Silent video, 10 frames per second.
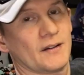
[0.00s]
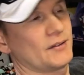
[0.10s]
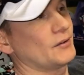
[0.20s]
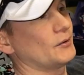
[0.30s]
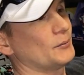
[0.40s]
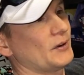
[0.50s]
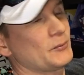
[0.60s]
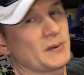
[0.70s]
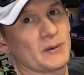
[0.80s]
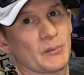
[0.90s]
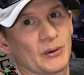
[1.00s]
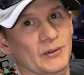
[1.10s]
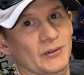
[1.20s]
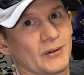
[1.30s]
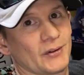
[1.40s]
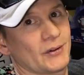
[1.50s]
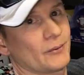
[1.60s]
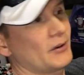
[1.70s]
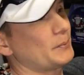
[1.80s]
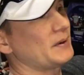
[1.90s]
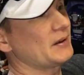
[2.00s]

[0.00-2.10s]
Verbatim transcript: So recipe books, good. Recipe